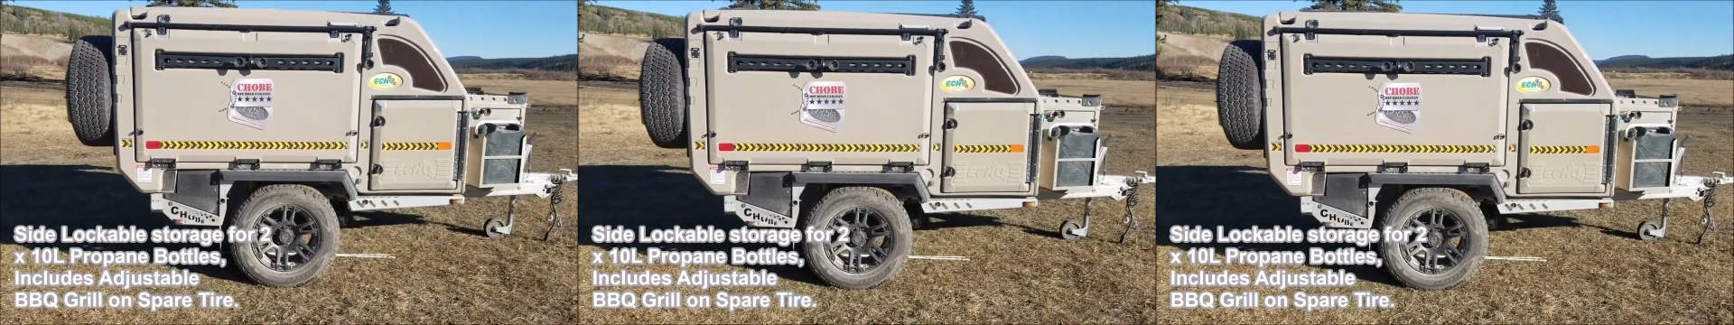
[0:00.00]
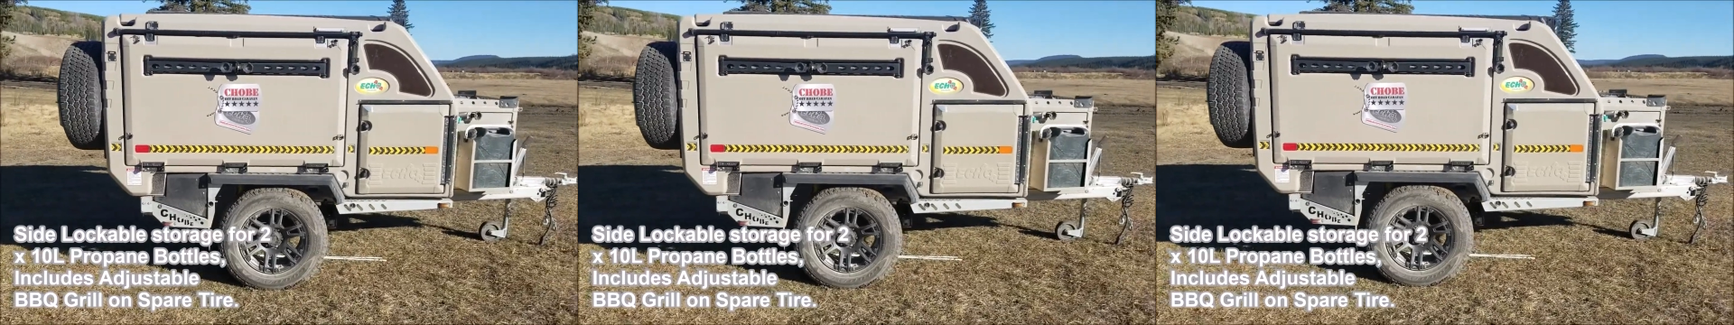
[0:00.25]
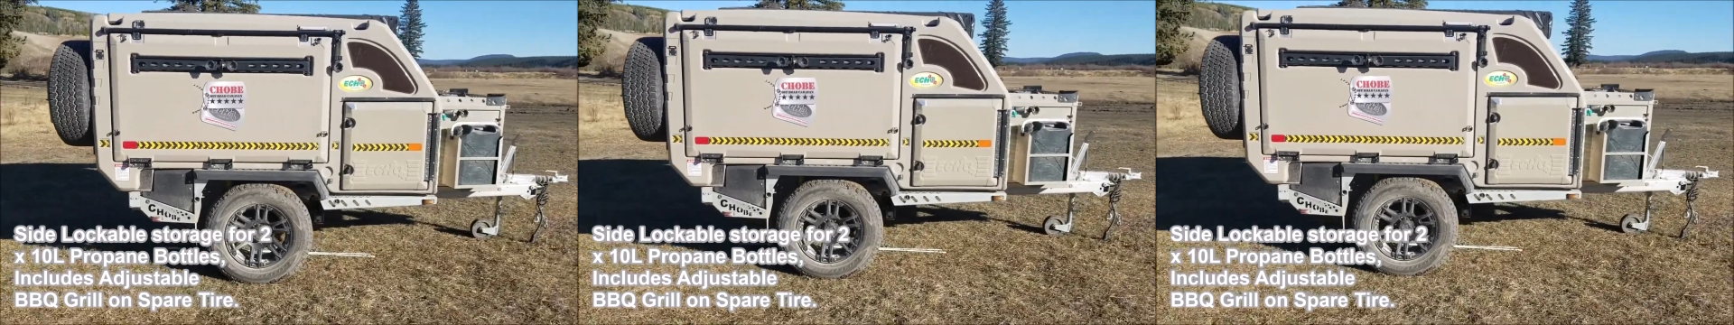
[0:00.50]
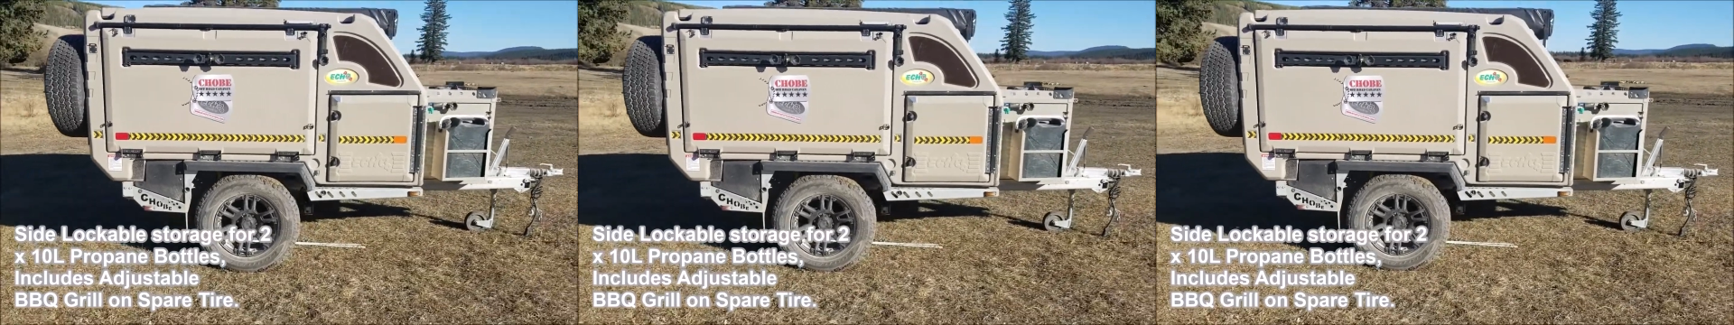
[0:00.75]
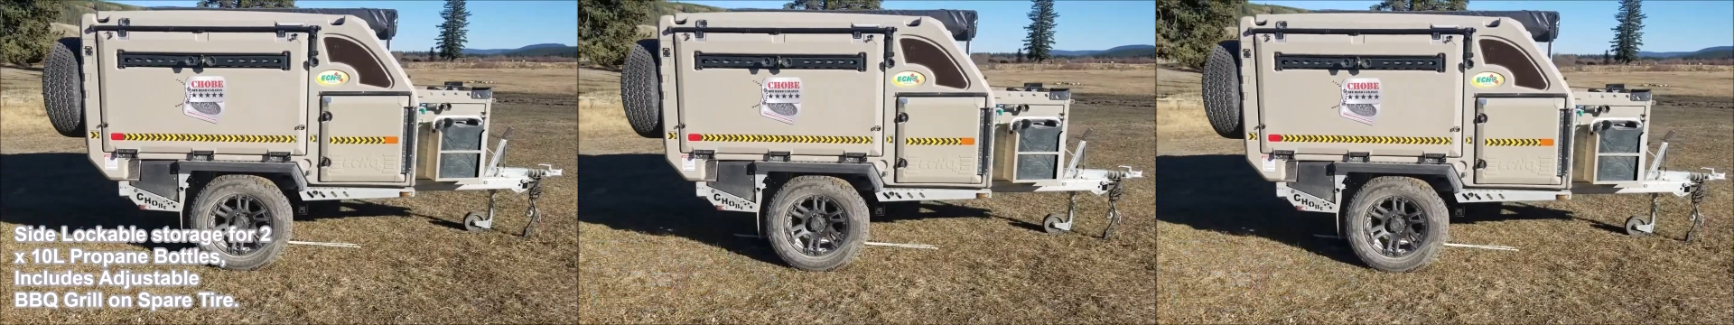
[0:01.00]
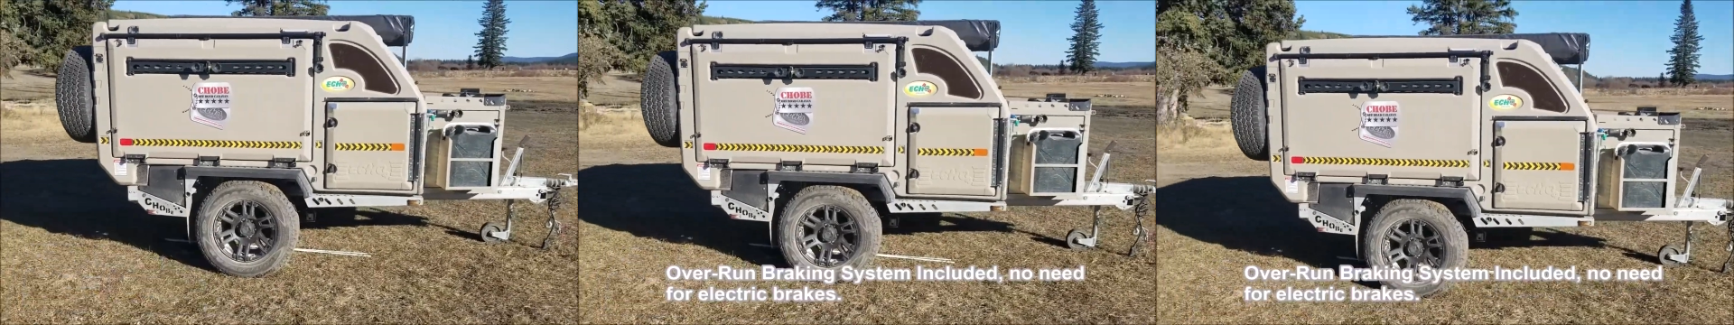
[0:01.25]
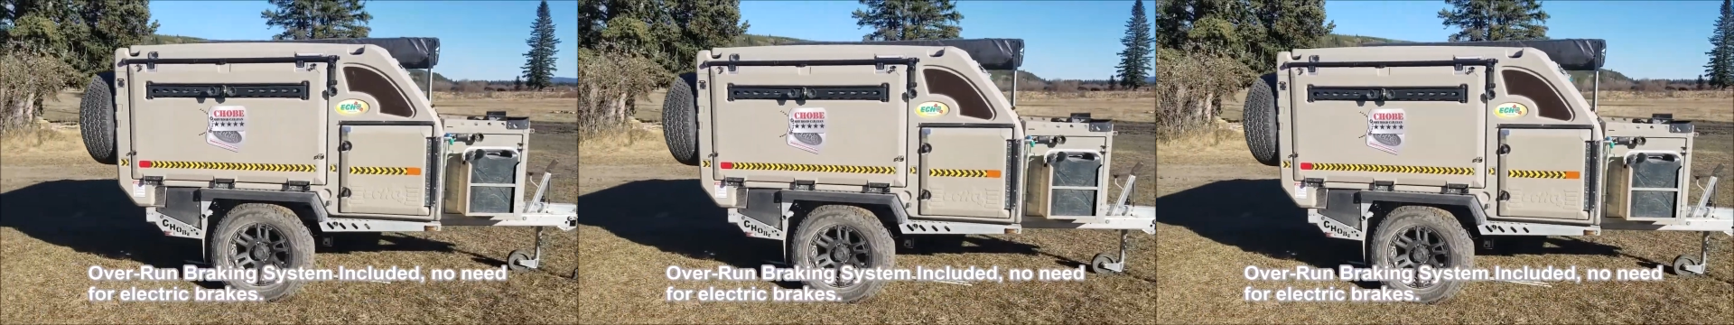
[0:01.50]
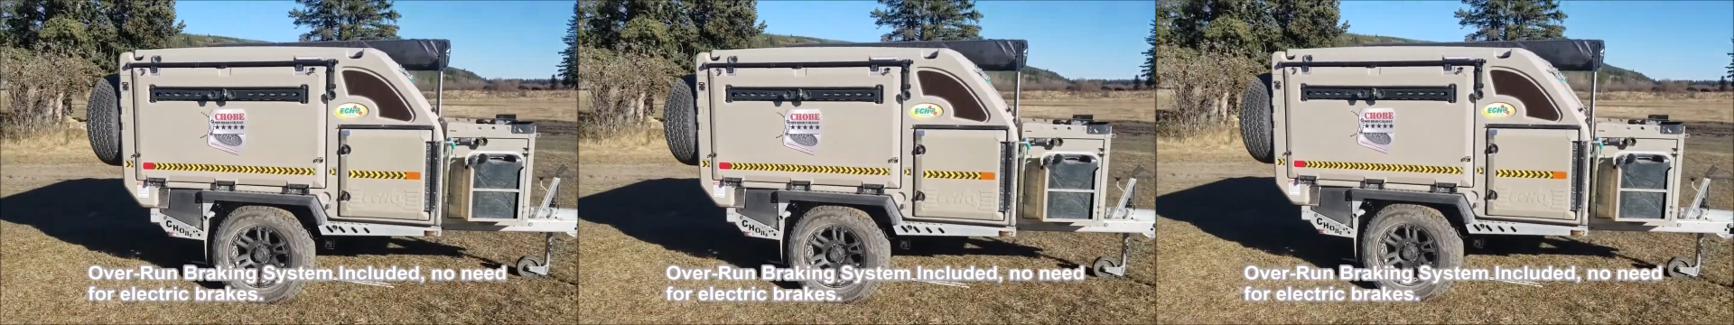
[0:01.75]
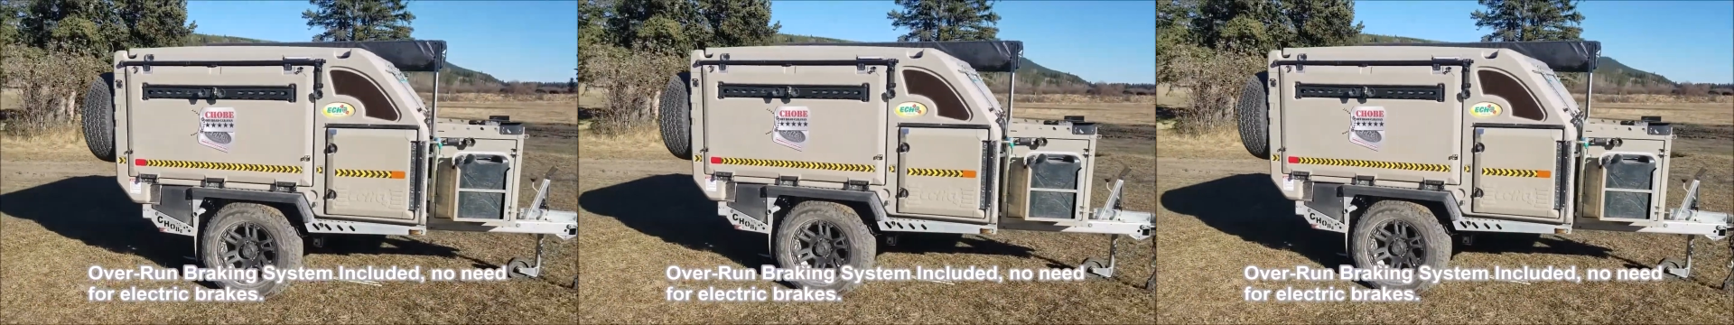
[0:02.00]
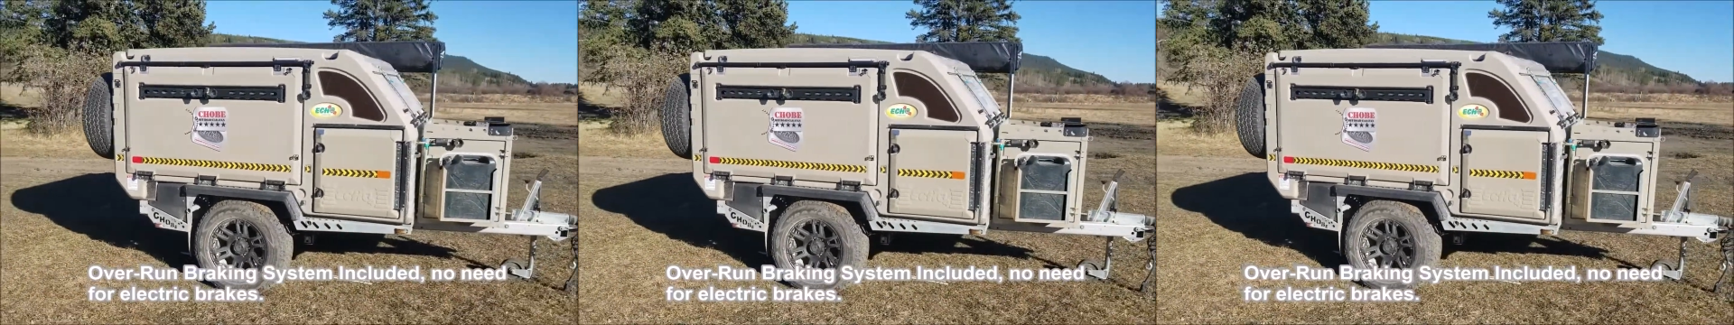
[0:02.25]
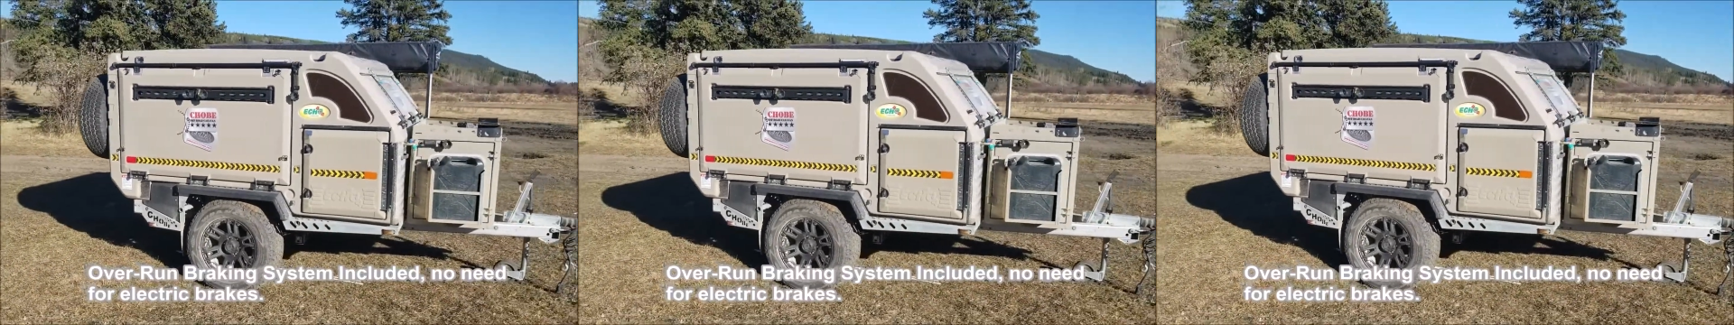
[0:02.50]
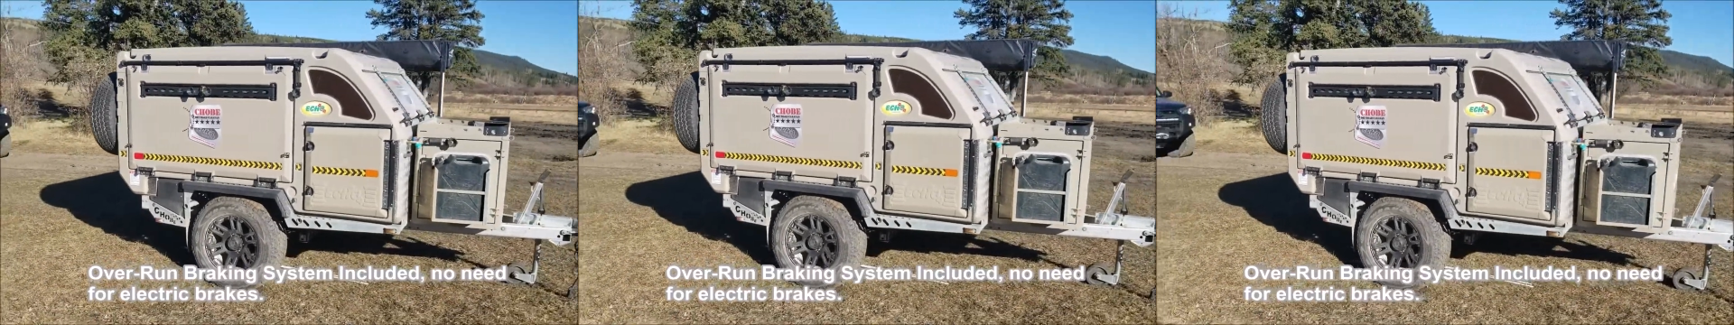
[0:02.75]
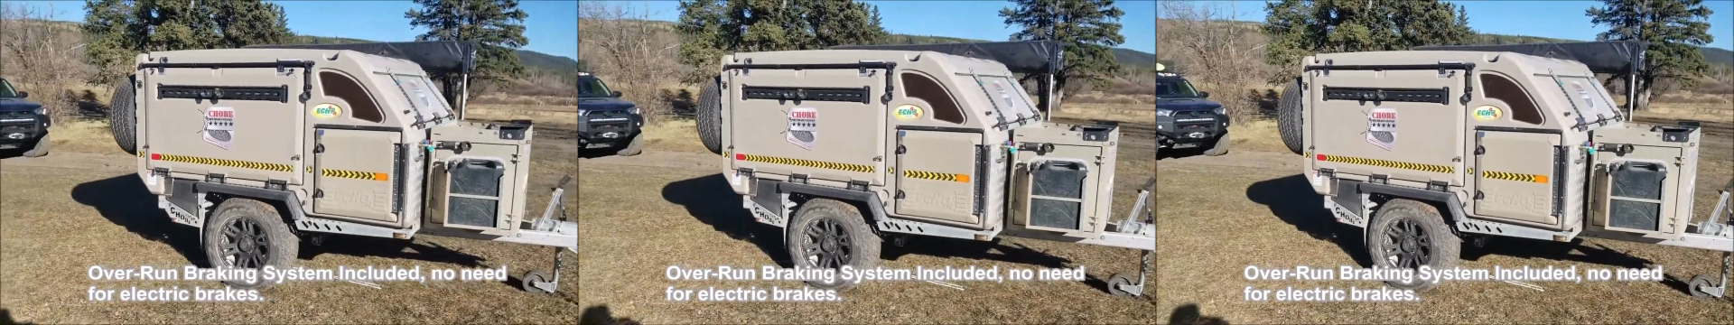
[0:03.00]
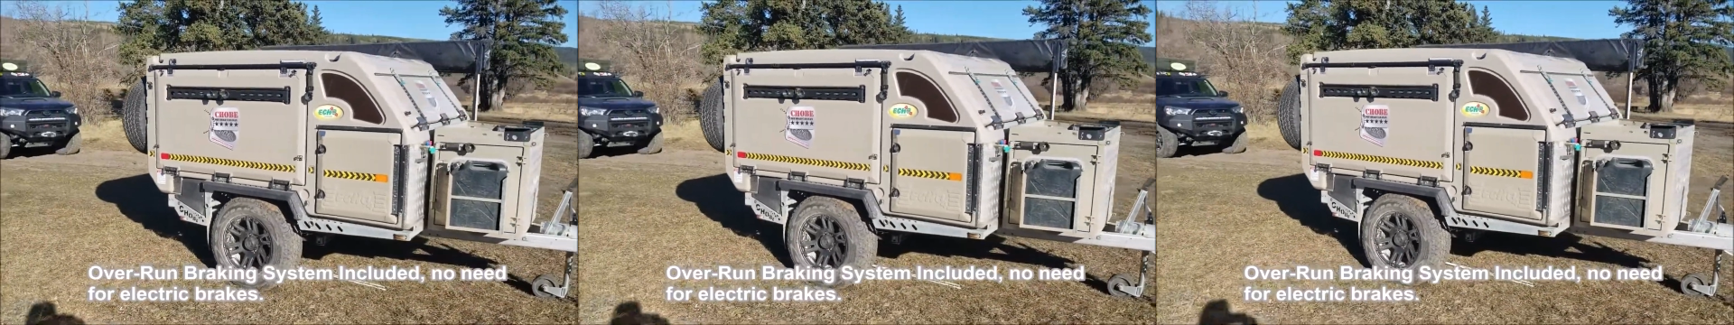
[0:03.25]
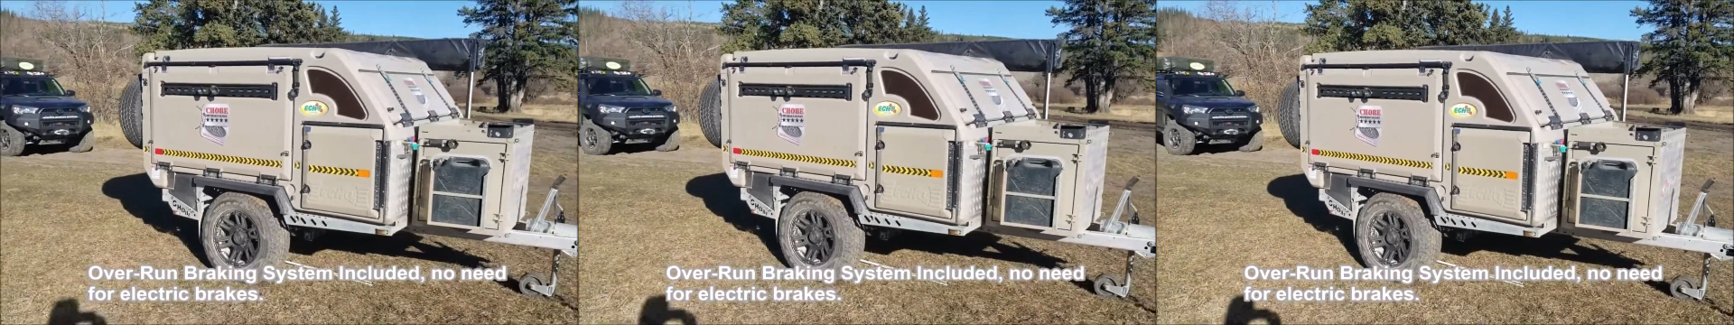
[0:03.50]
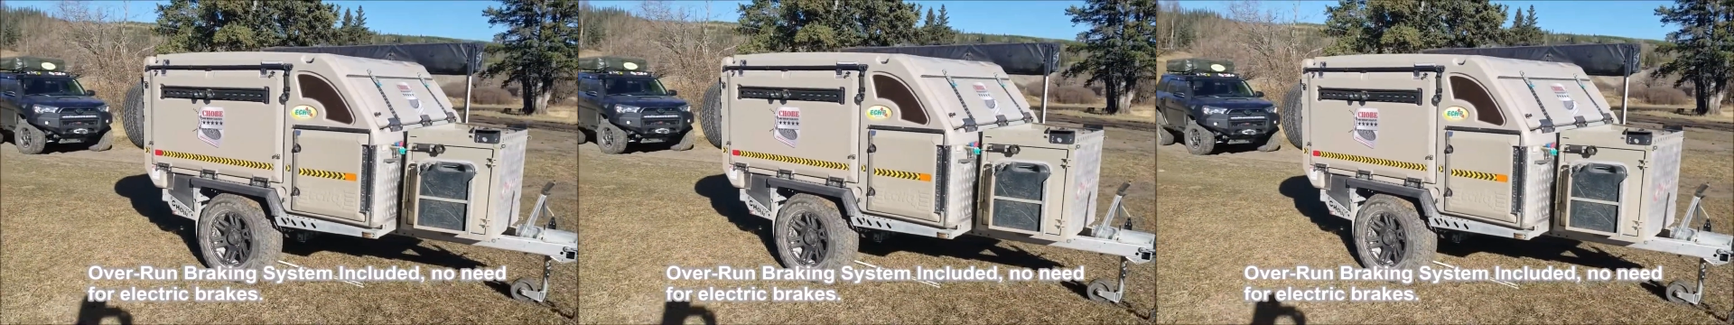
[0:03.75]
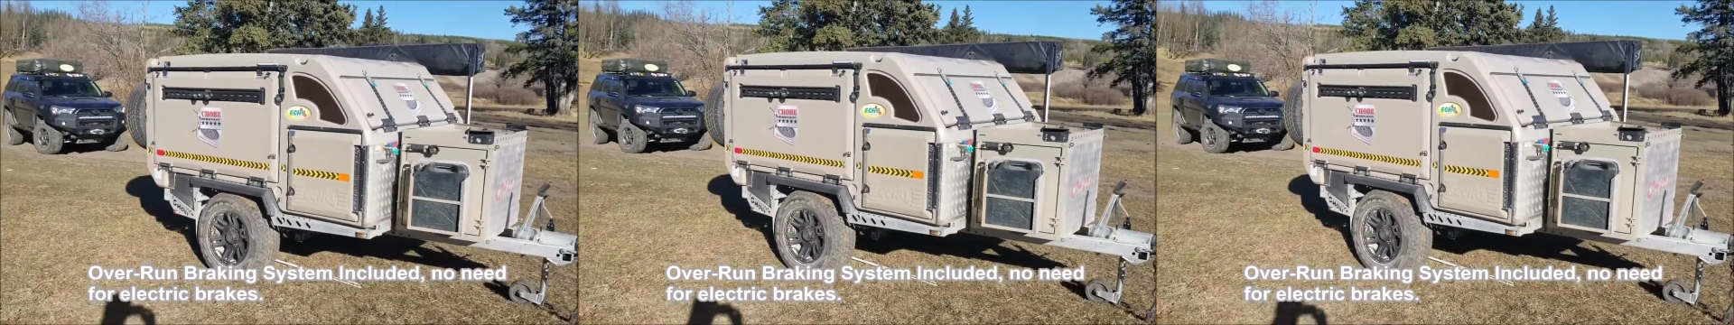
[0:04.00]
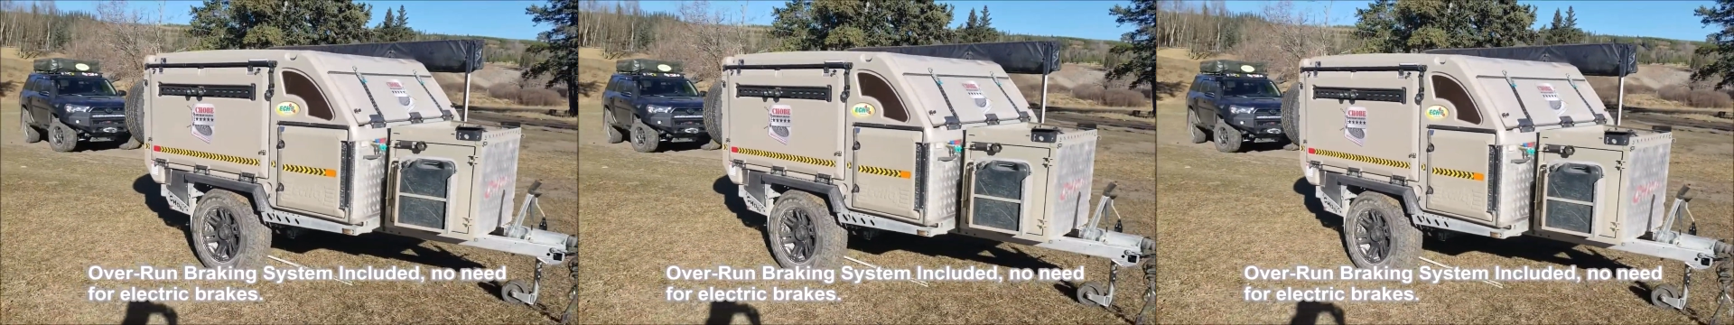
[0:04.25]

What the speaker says: (no speaker visible)